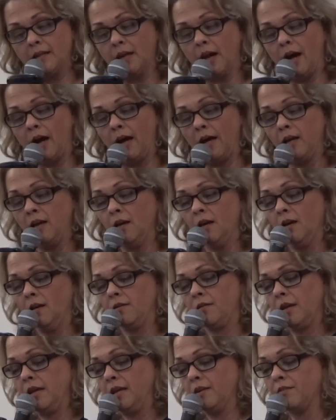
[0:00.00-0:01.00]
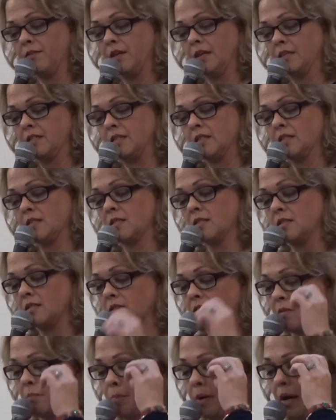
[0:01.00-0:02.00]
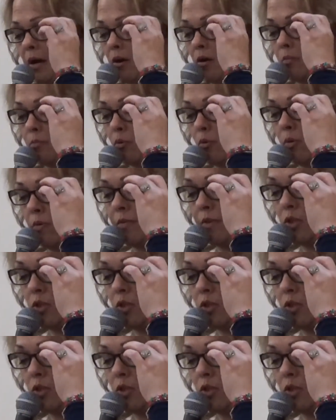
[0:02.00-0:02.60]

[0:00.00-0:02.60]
I think of this. This is the parable of the